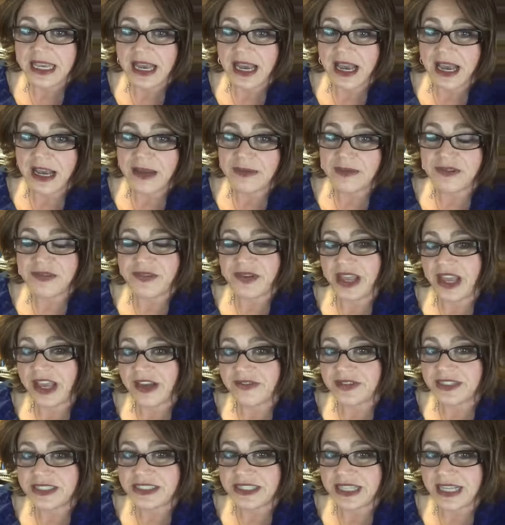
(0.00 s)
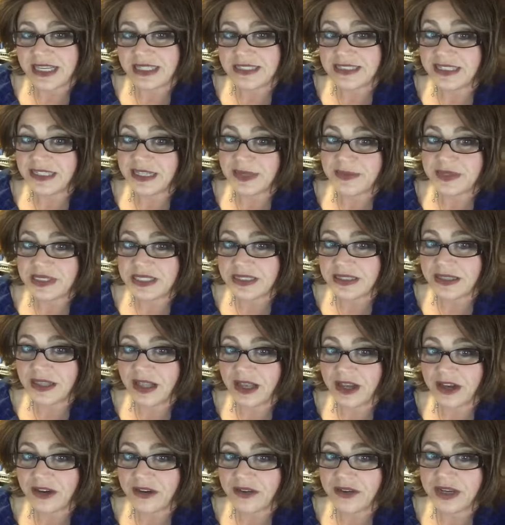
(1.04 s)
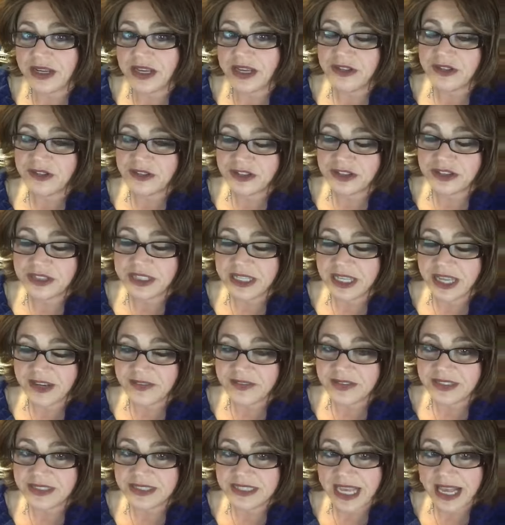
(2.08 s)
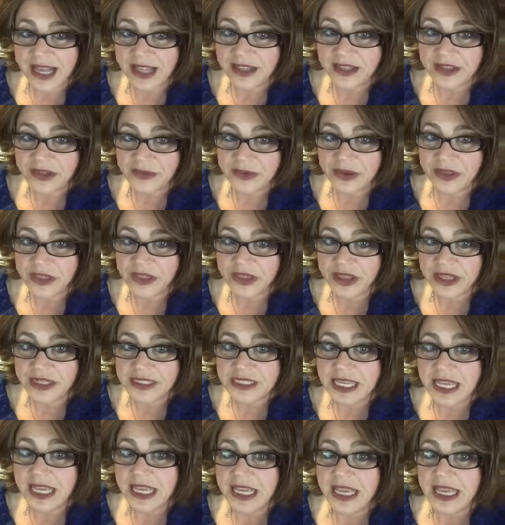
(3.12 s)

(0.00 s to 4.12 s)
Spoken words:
If I have a slice and I'm still hungry, I'll usually have a salad with it.